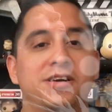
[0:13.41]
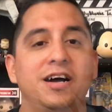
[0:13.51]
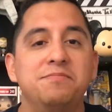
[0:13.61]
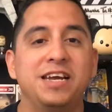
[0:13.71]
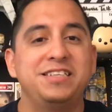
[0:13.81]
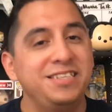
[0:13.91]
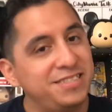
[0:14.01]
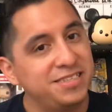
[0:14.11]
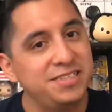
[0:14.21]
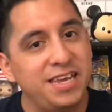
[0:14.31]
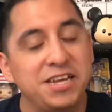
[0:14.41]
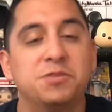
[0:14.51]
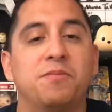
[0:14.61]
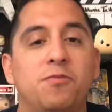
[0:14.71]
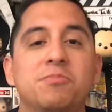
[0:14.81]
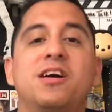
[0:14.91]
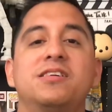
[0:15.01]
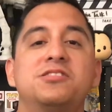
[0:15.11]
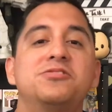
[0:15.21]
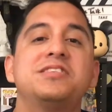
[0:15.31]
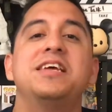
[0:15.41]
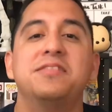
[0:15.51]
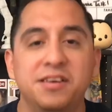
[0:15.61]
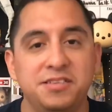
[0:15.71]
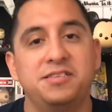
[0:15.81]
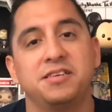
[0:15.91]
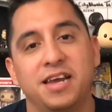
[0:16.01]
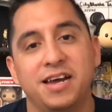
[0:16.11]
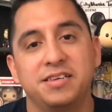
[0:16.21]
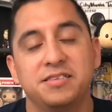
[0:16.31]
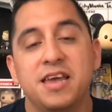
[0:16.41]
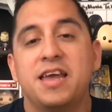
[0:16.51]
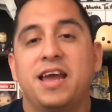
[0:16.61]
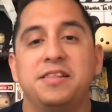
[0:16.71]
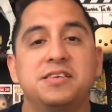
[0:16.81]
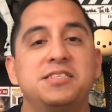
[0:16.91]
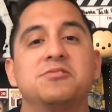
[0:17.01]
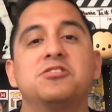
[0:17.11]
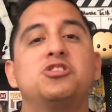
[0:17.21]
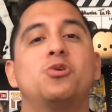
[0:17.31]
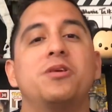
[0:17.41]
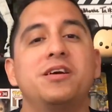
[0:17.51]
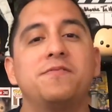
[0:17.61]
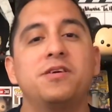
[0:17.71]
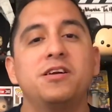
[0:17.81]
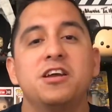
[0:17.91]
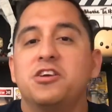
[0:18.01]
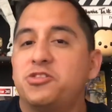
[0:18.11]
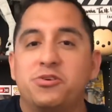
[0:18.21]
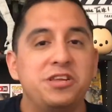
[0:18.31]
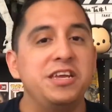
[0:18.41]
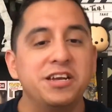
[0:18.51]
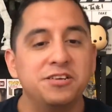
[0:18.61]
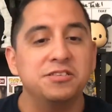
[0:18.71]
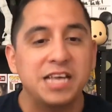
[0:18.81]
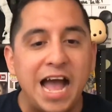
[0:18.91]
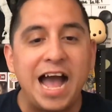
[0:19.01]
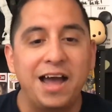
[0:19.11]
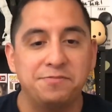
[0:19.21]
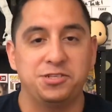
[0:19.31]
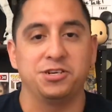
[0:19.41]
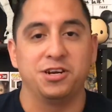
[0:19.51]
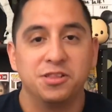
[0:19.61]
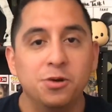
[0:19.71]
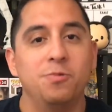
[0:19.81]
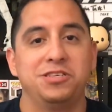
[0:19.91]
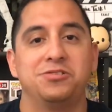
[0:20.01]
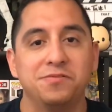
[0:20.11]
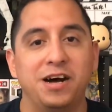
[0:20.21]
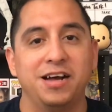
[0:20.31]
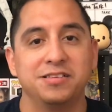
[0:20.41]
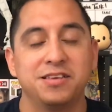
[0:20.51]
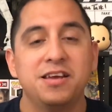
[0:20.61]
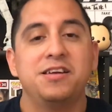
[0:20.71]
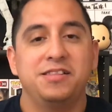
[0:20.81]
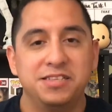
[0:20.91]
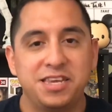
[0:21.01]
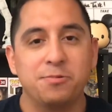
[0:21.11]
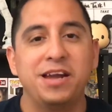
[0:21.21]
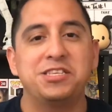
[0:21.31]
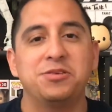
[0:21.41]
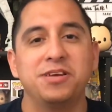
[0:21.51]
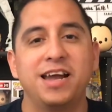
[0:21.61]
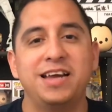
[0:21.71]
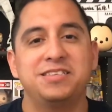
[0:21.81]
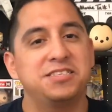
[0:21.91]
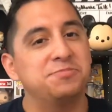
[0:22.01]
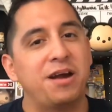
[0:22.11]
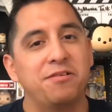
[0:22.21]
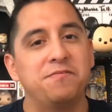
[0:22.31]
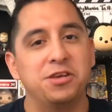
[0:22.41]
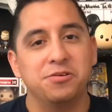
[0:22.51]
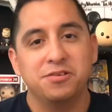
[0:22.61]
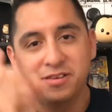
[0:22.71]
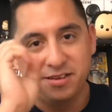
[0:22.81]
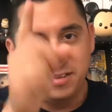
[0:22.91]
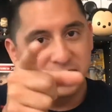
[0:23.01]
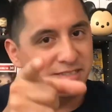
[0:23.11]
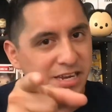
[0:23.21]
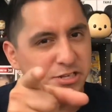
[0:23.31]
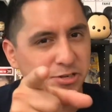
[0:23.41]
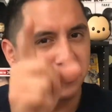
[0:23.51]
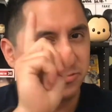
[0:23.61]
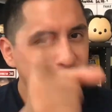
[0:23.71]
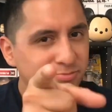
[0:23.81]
of 1968 to perform concerts in London, guys. And this tells the story of her 30 years after The Wizard of Oz. Let's get right to it, guys. This is my review. Stay tuned.